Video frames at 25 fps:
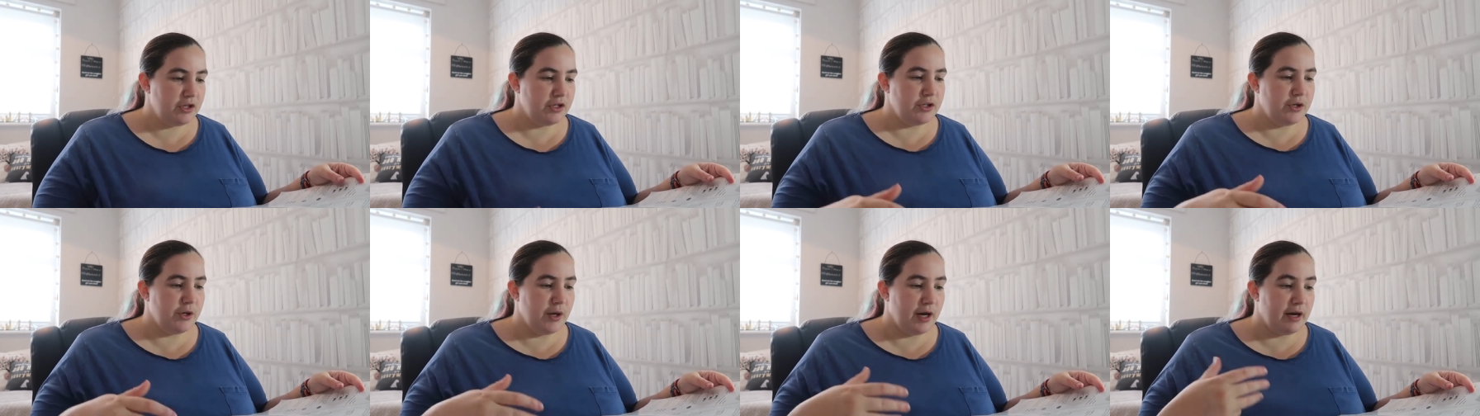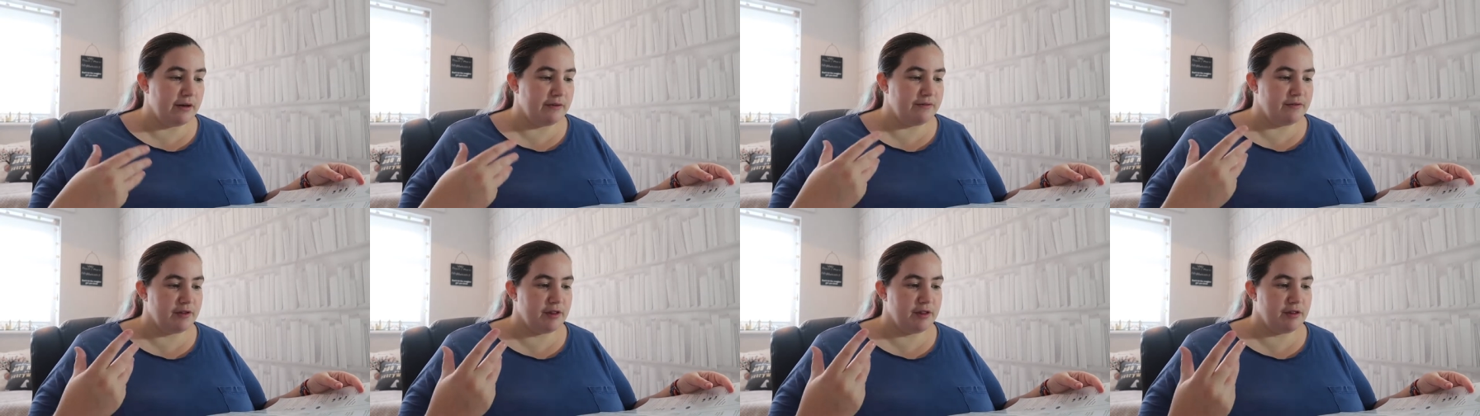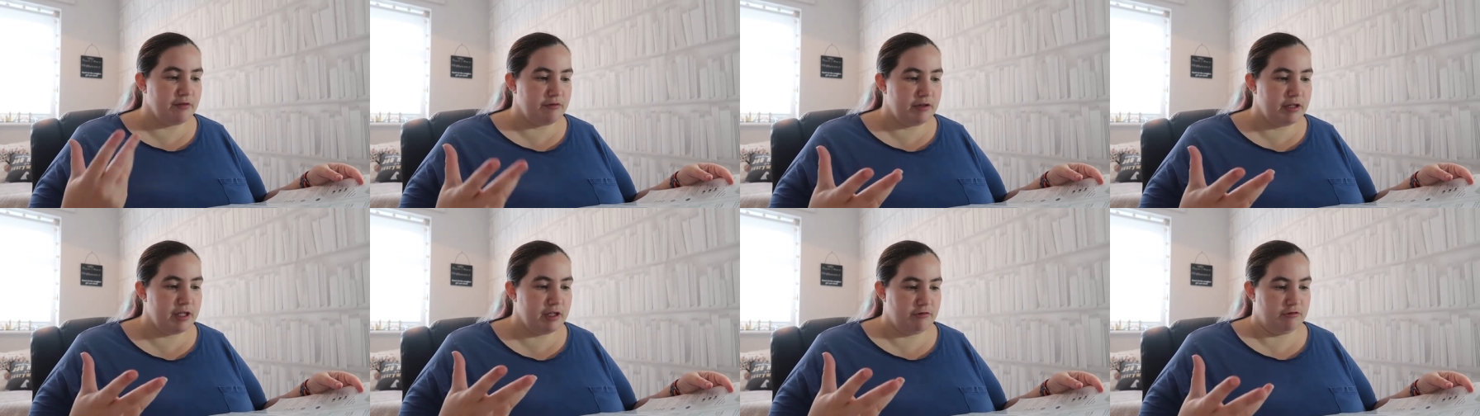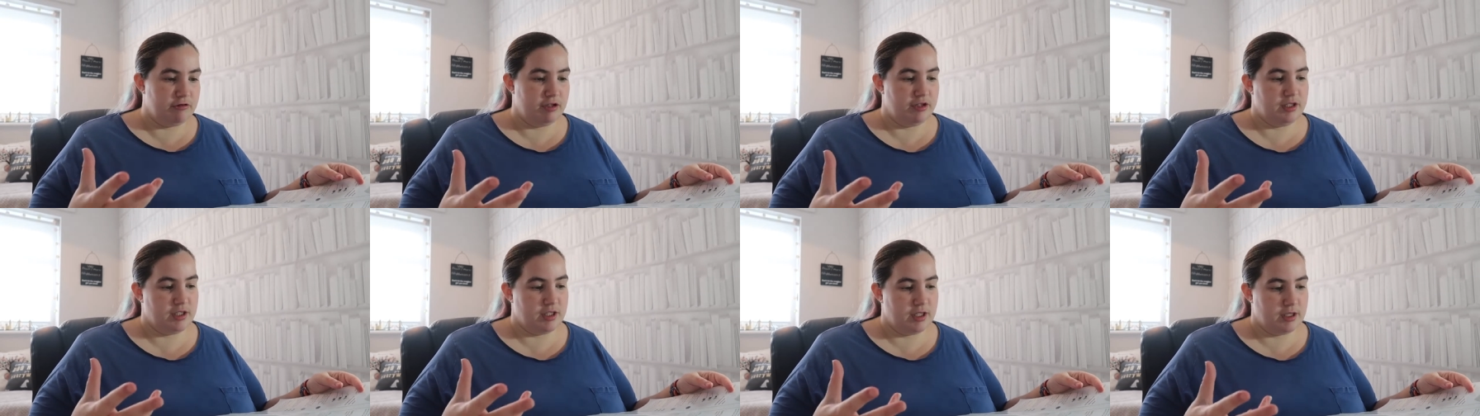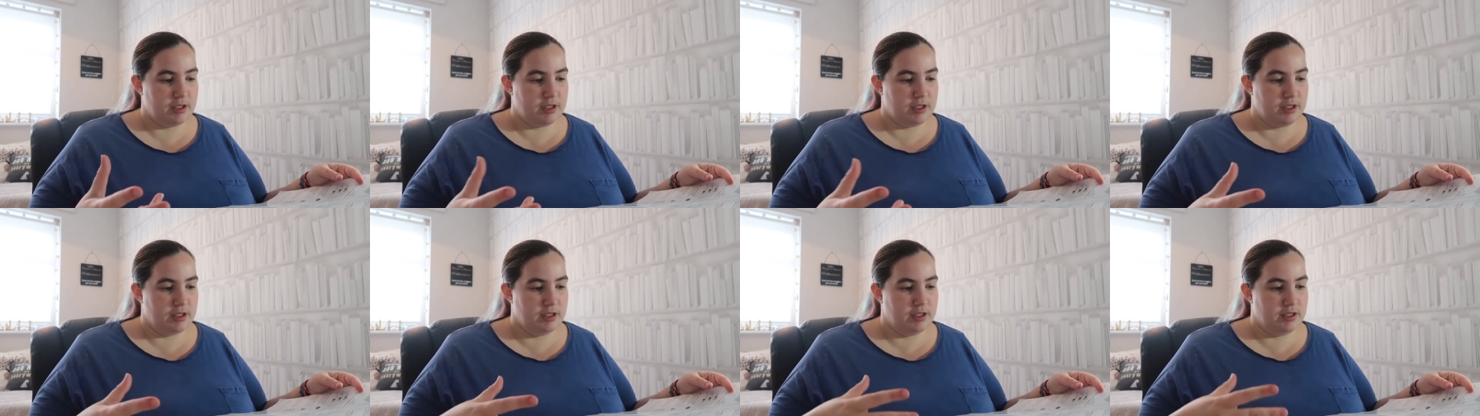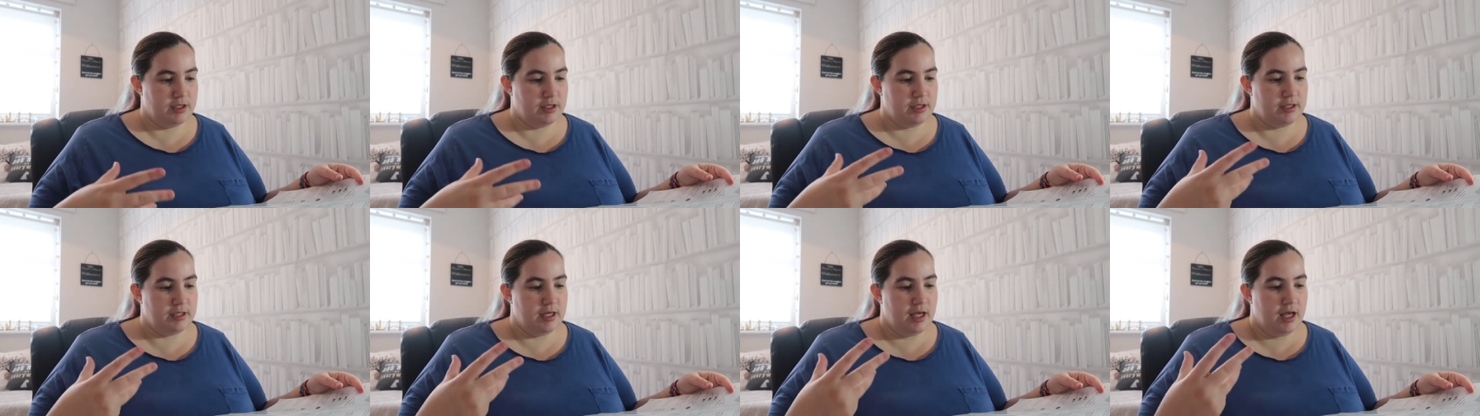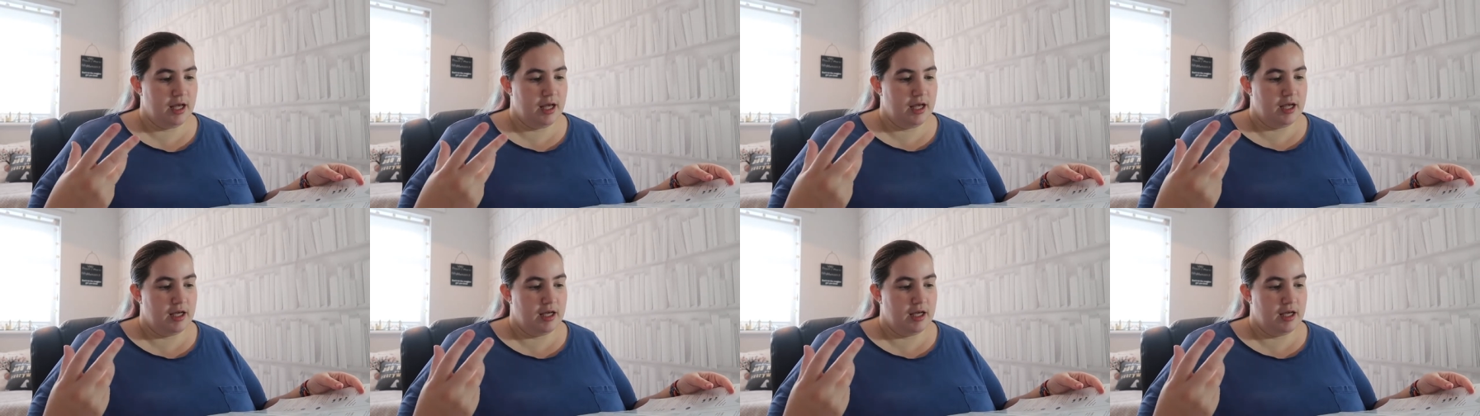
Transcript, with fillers: you have three cross junctions,